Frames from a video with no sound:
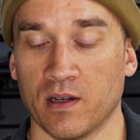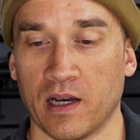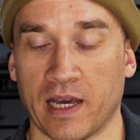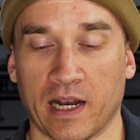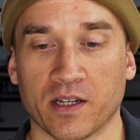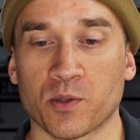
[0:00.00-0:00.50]

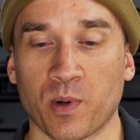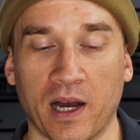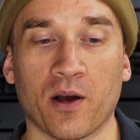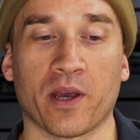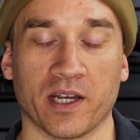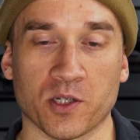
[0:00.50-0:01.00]
it's
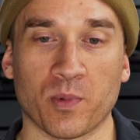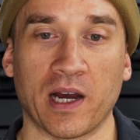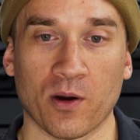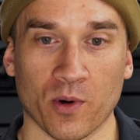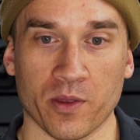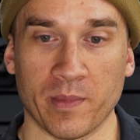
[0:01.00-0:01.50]

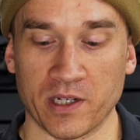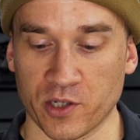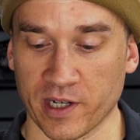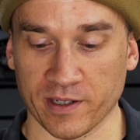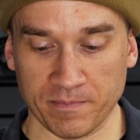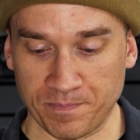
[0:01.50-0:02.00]
probably worth
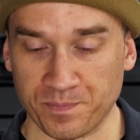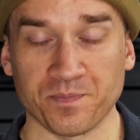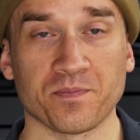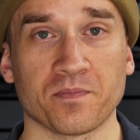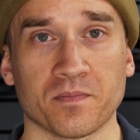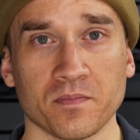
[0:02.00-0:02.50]
mentioning.
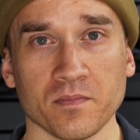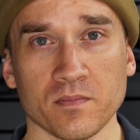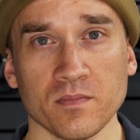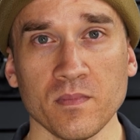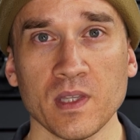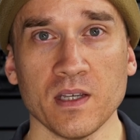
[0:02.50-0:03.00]

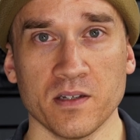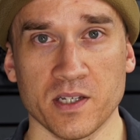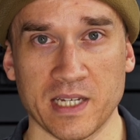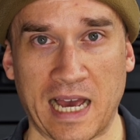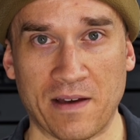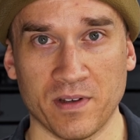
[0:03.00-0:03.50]

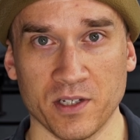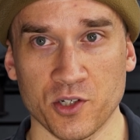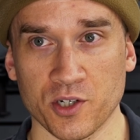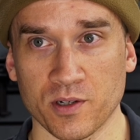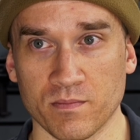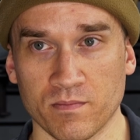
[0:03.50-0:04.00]

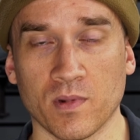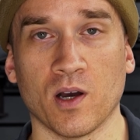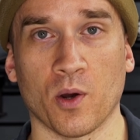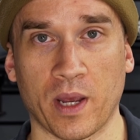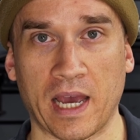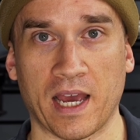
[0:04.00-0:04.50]
Savage,
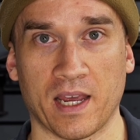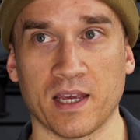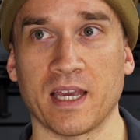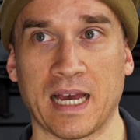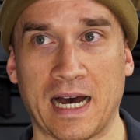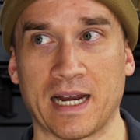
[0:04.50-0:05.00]

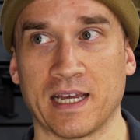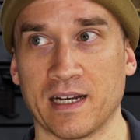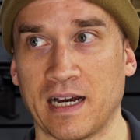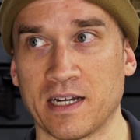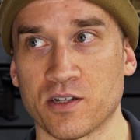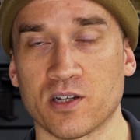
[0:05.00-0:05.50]
okay, got it.
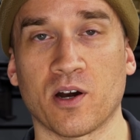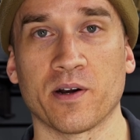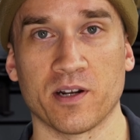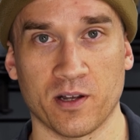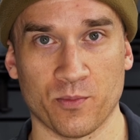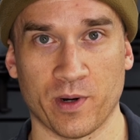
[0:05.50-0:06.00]
I
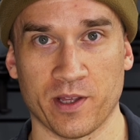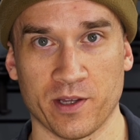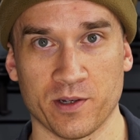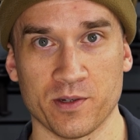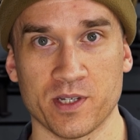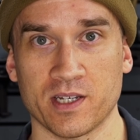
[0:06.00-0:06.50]
started on one of
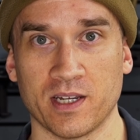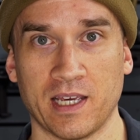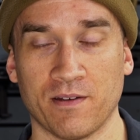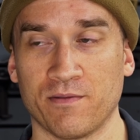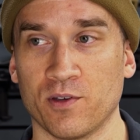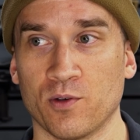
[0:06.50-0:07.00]
those.
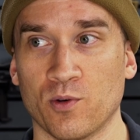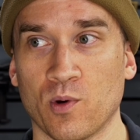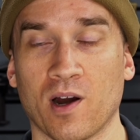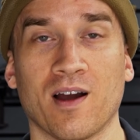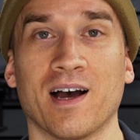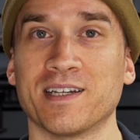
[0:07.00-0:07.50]
If you
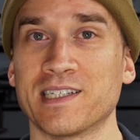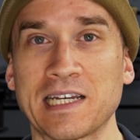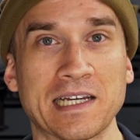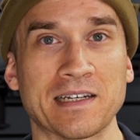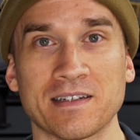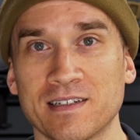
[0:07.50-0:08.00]
are
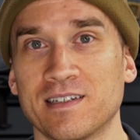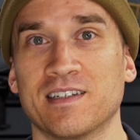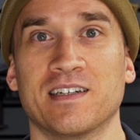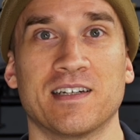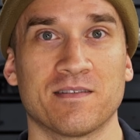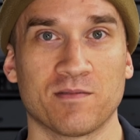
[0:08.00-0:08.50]
hunting,
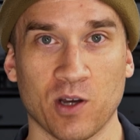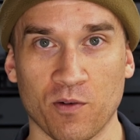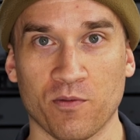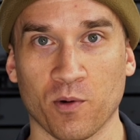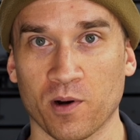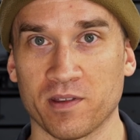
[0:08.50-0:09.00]
go
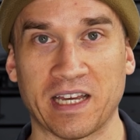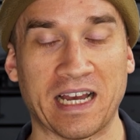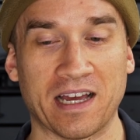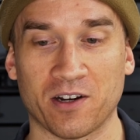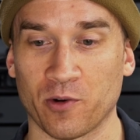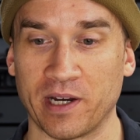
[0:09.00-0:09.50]
for it. They
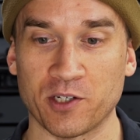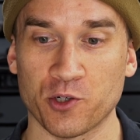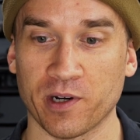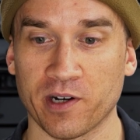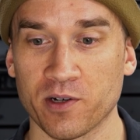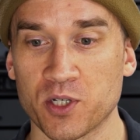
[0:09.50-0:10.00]
got great
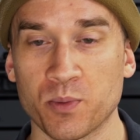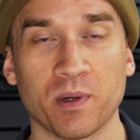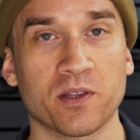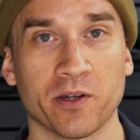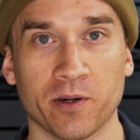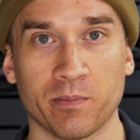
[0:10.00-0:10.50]
triggers,
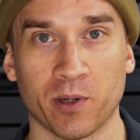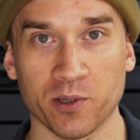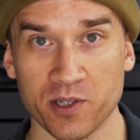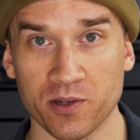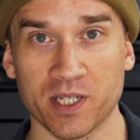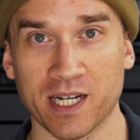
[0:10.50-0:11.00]
but their
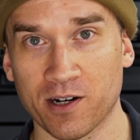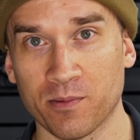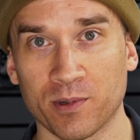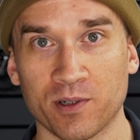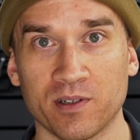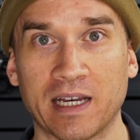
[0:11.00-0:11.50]
bolts are
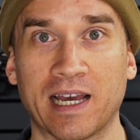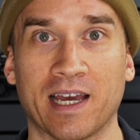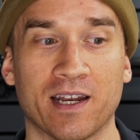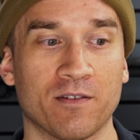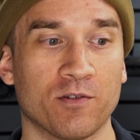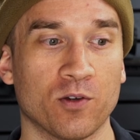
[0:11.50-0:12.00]
terrible.
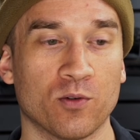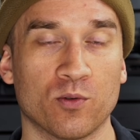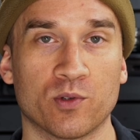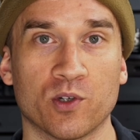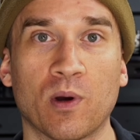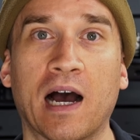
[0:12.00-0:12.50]
And if
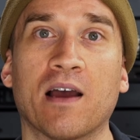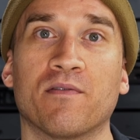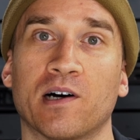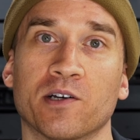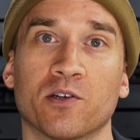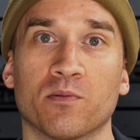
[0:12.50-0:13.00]
you do high
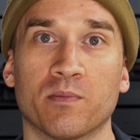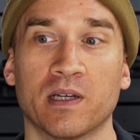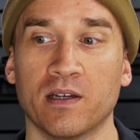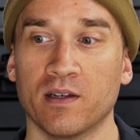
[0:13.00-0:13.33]
volume,